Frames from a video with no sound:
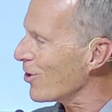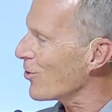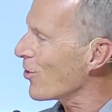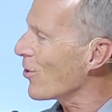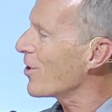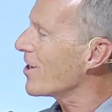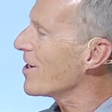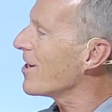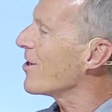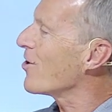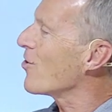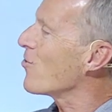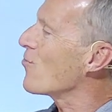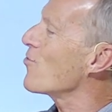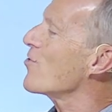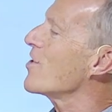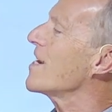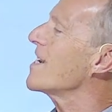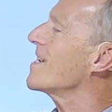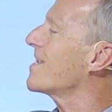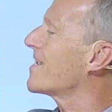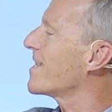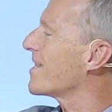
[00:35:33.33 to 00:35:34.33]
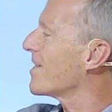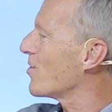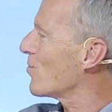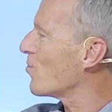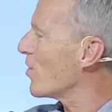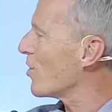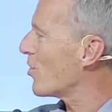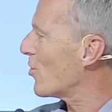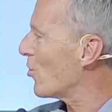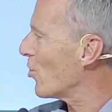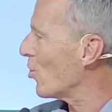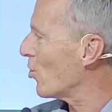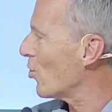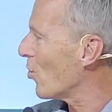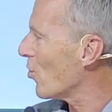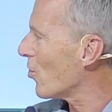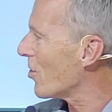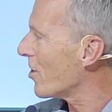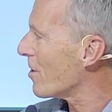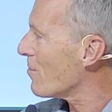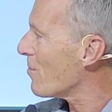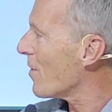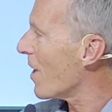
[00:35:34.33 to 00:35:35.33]
or, or reasoned with the
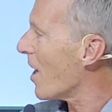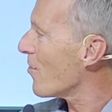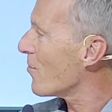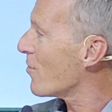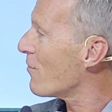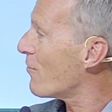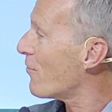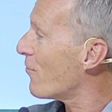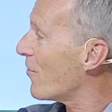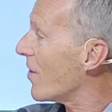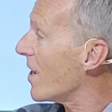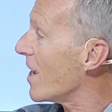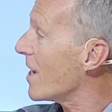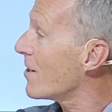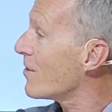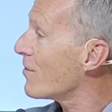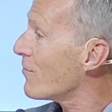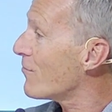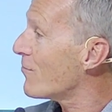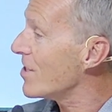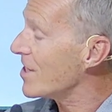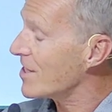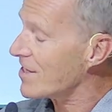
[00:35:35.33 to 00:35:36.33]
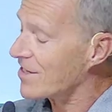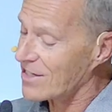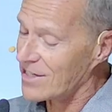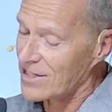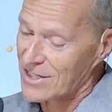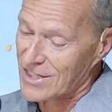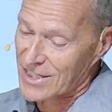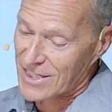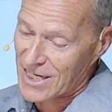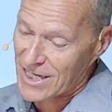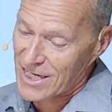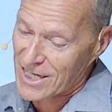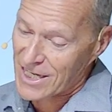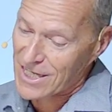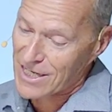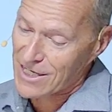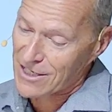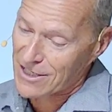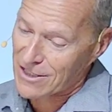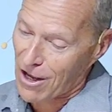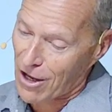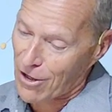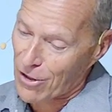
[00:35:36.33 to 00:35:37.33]
Lord about the fate of this city,
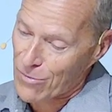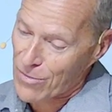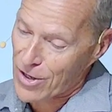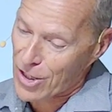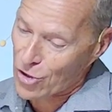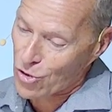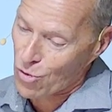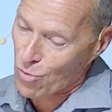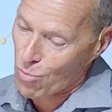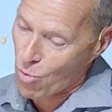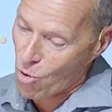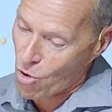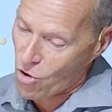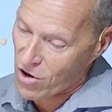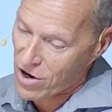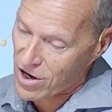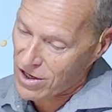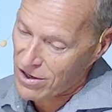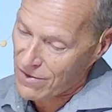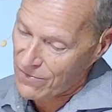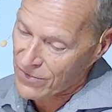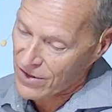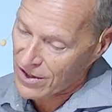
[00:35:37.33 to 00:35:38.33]
Sodom and Gomorrah.